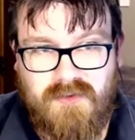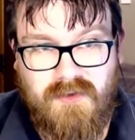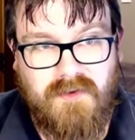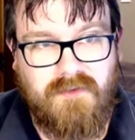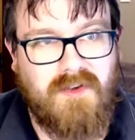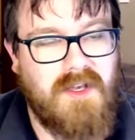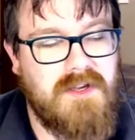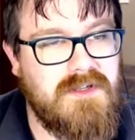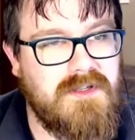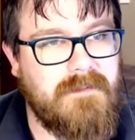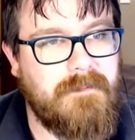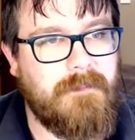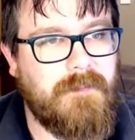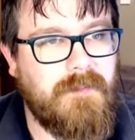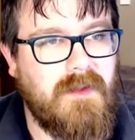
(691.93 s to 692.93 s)

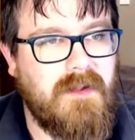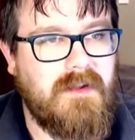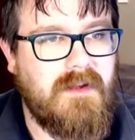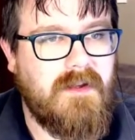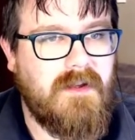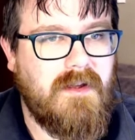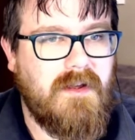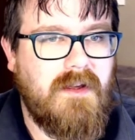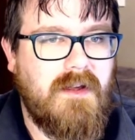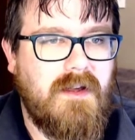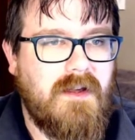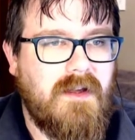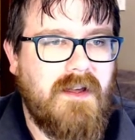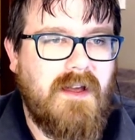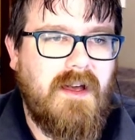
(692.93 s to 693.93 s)
notification.
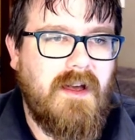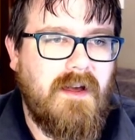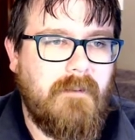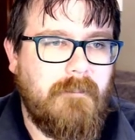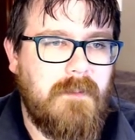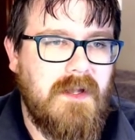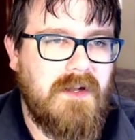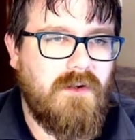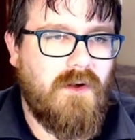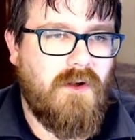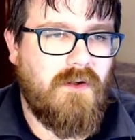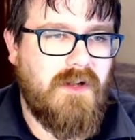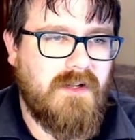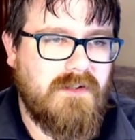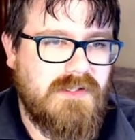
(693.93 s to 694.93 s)
Um, then
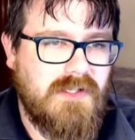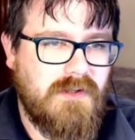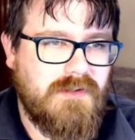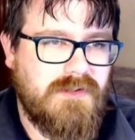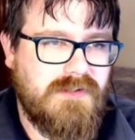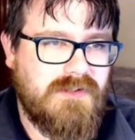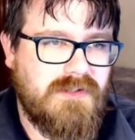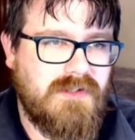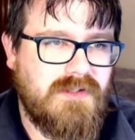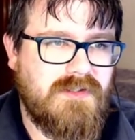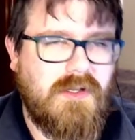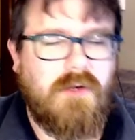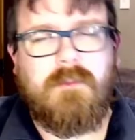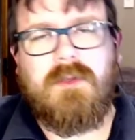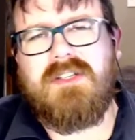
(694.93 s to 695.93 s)
on our toast,
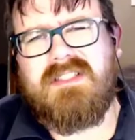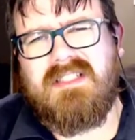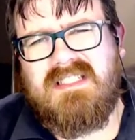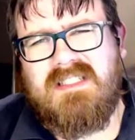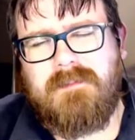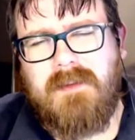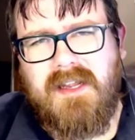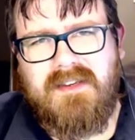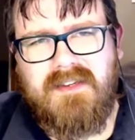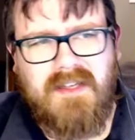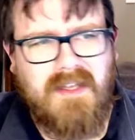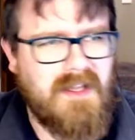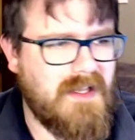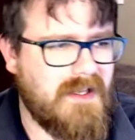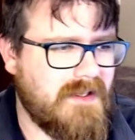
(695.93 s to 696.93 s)
so I'm using splatting
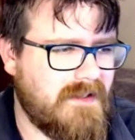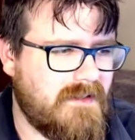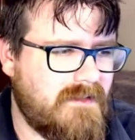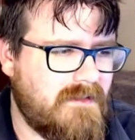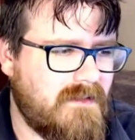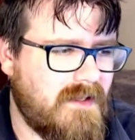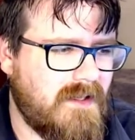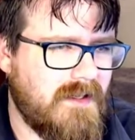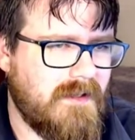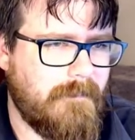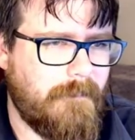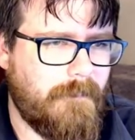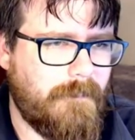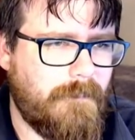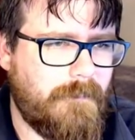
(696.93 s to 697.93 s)
here.
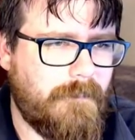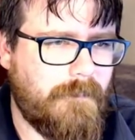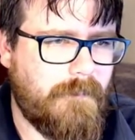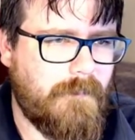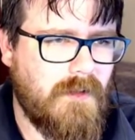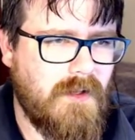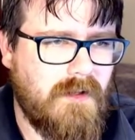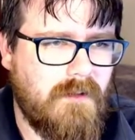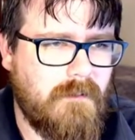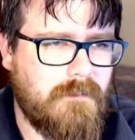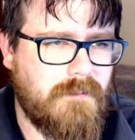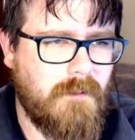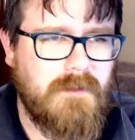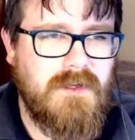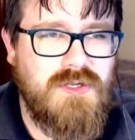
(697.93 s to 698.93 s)
Um,
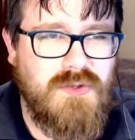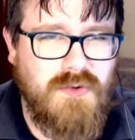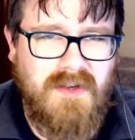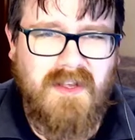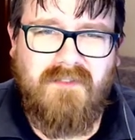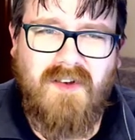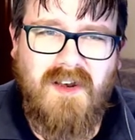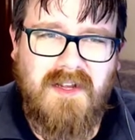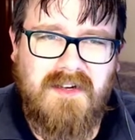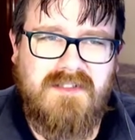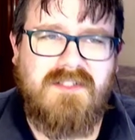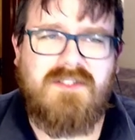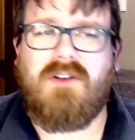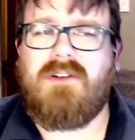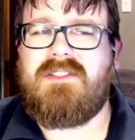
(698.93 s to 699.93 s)
probably should have a link
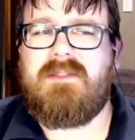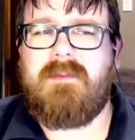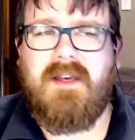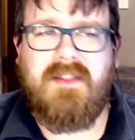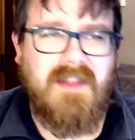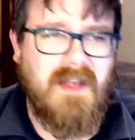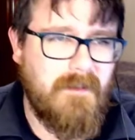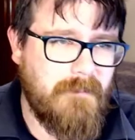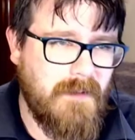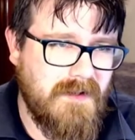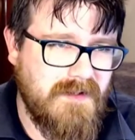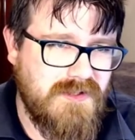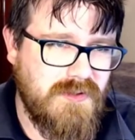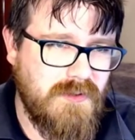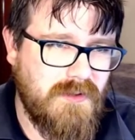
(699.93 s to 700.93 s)
to docs about that, but
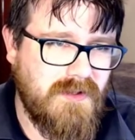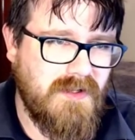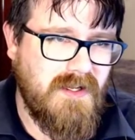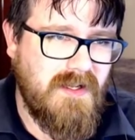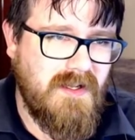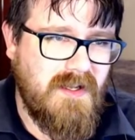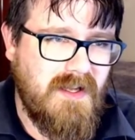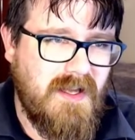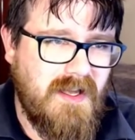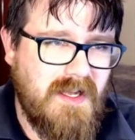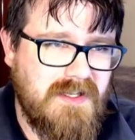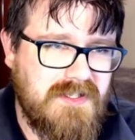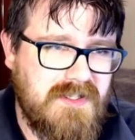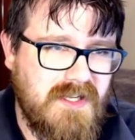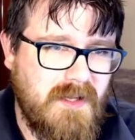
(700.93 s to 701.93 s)
in short,
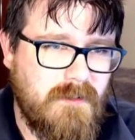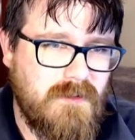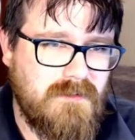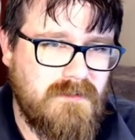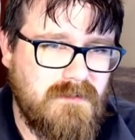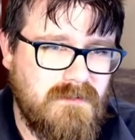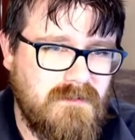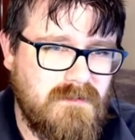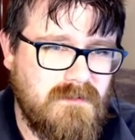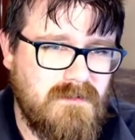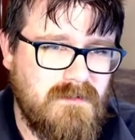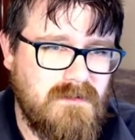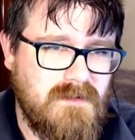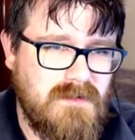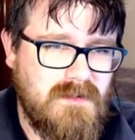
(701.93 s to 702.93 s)
hash table
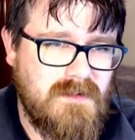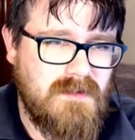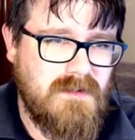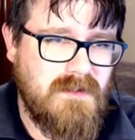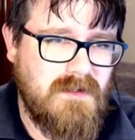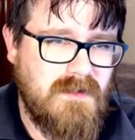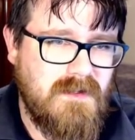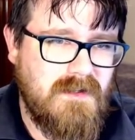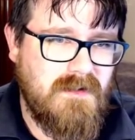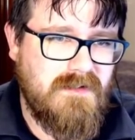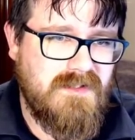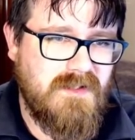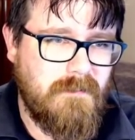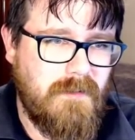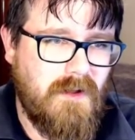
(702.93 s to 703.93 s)

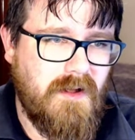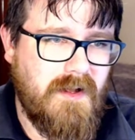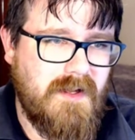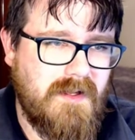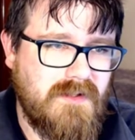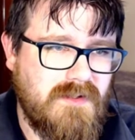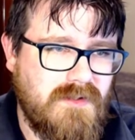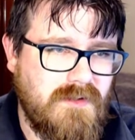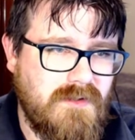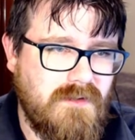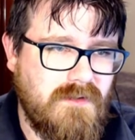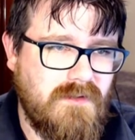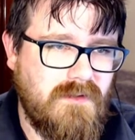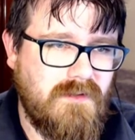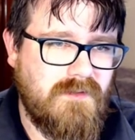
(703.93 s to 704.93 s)
supplied
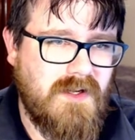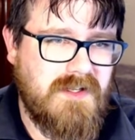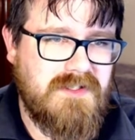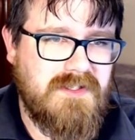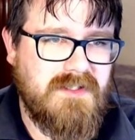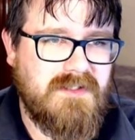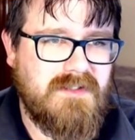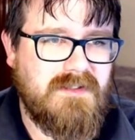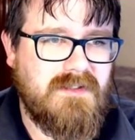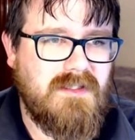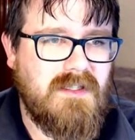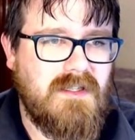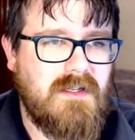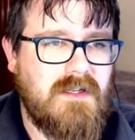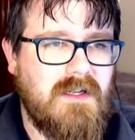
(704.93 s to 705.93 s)
into function.
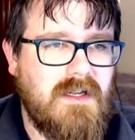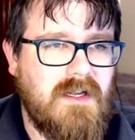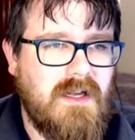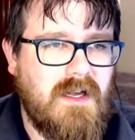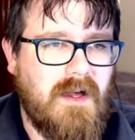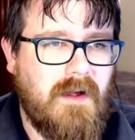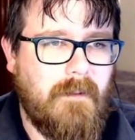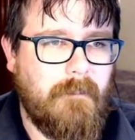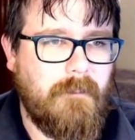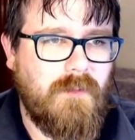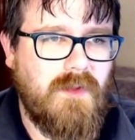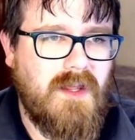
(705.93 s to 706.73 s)
Um,